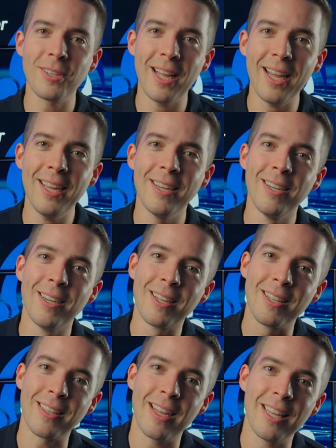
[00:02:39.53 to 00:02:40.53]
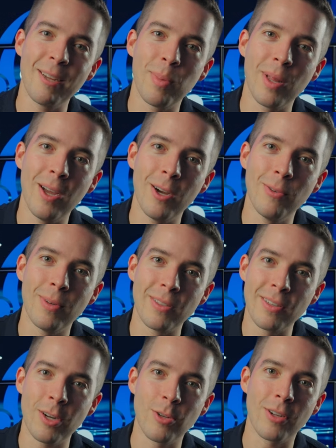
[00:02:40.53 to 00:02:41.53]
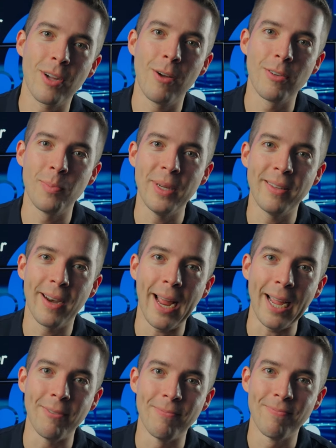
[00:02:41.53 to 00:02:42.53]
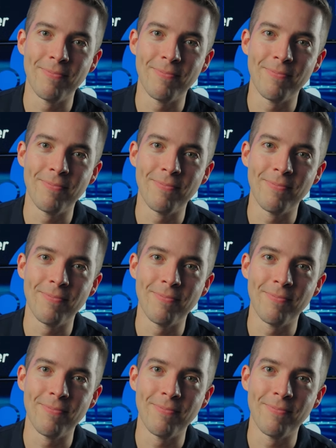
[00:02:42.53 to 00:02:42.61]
delay, click that link below and schedule a call with me today.